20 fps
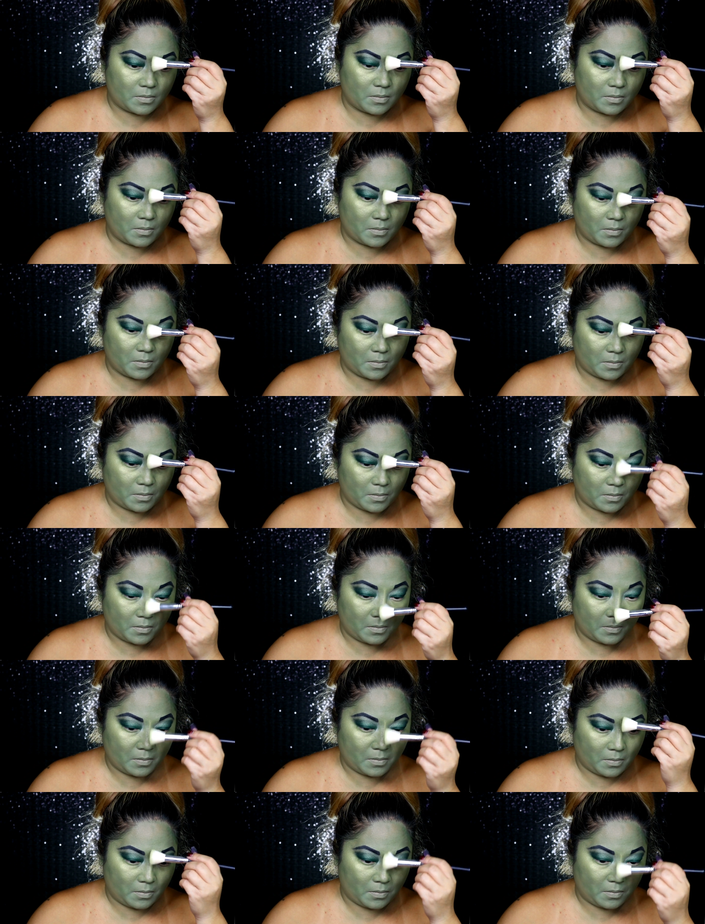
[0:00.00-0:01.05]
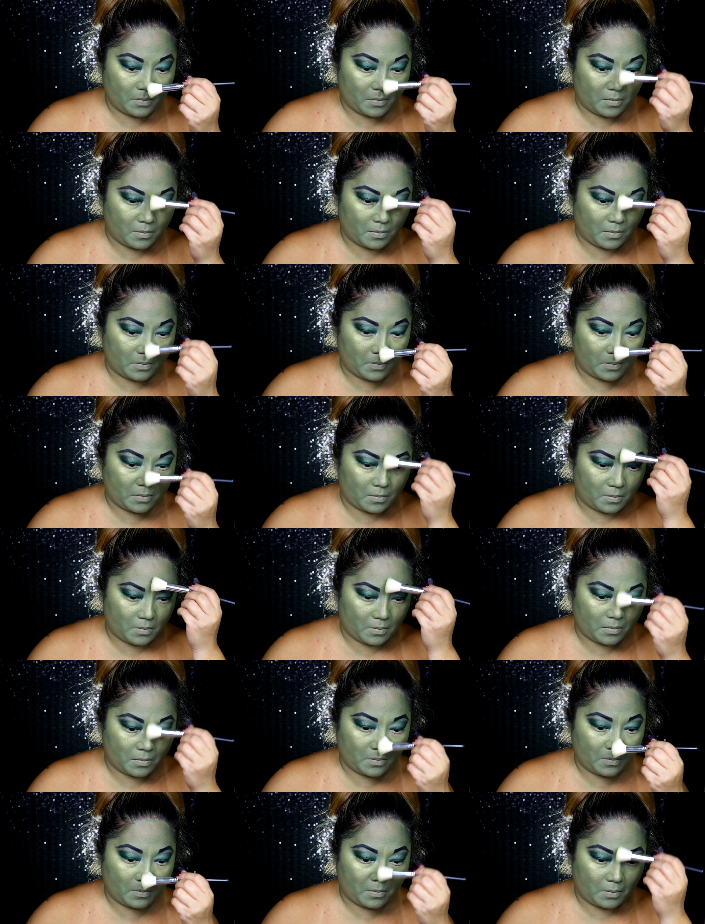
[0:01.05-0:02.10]

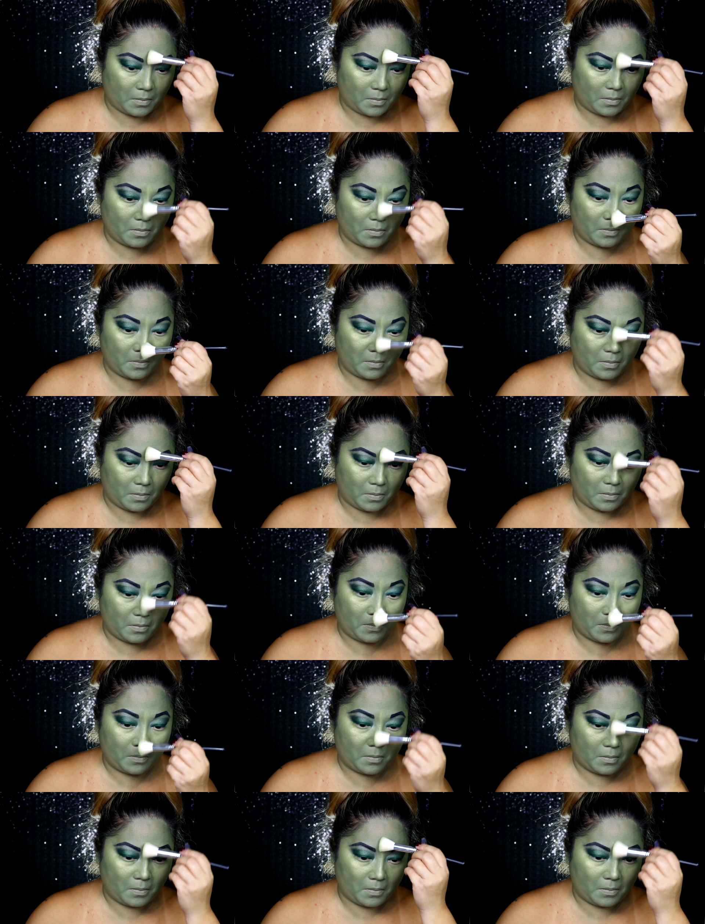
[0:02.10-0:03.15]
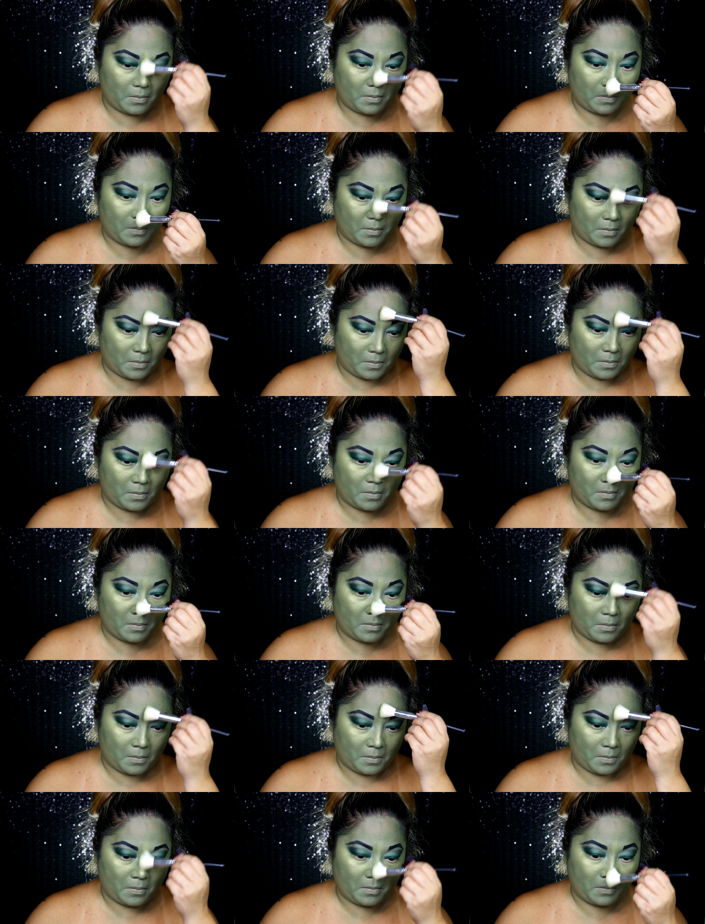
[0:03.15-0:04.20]

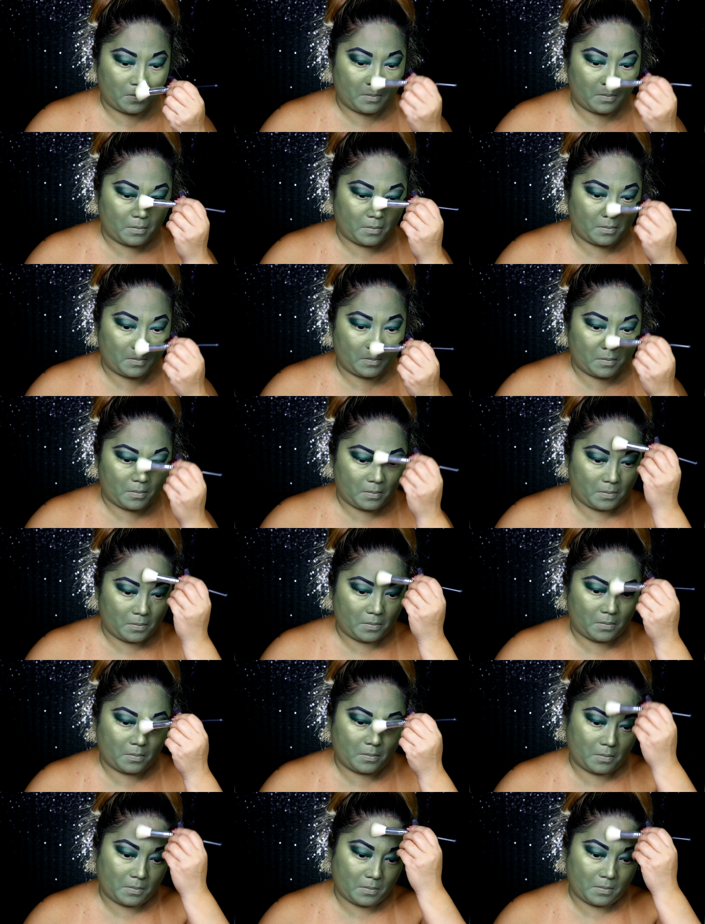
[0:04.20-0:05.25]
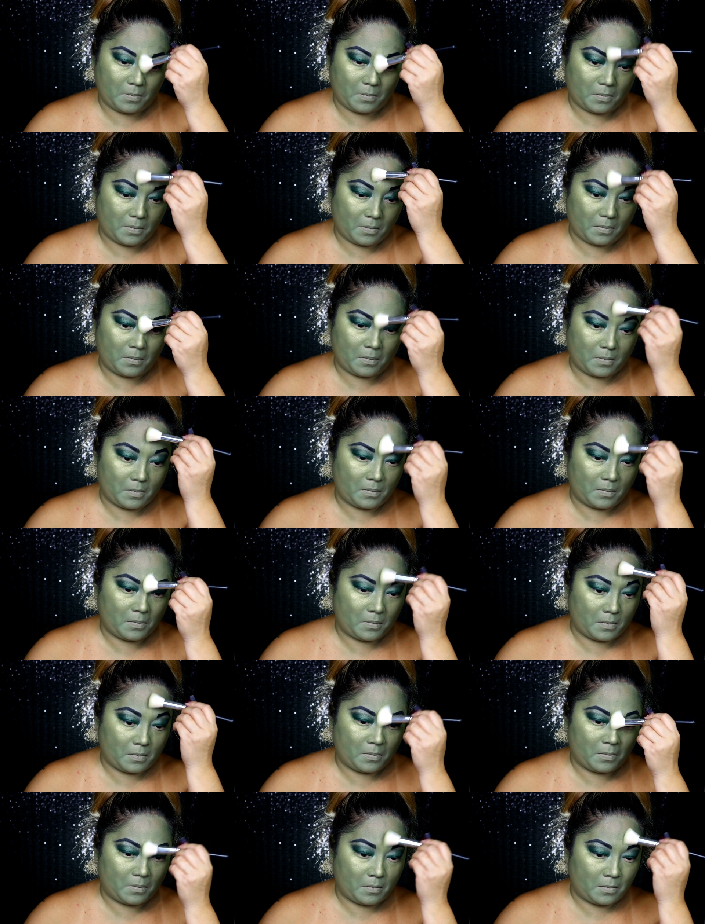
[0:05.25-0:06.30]

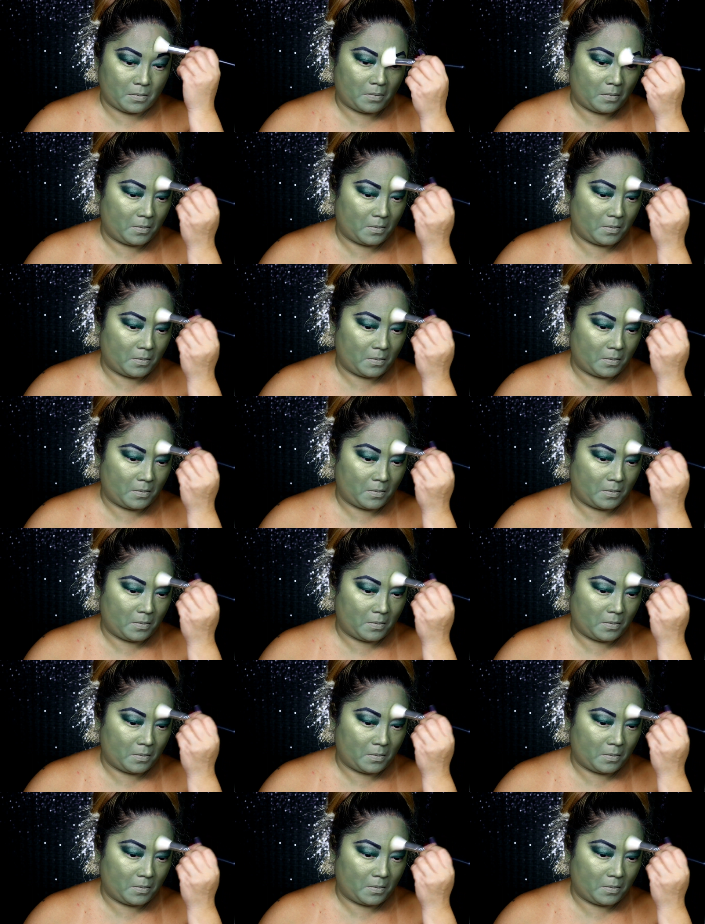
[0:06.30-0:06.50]
(no one is talking)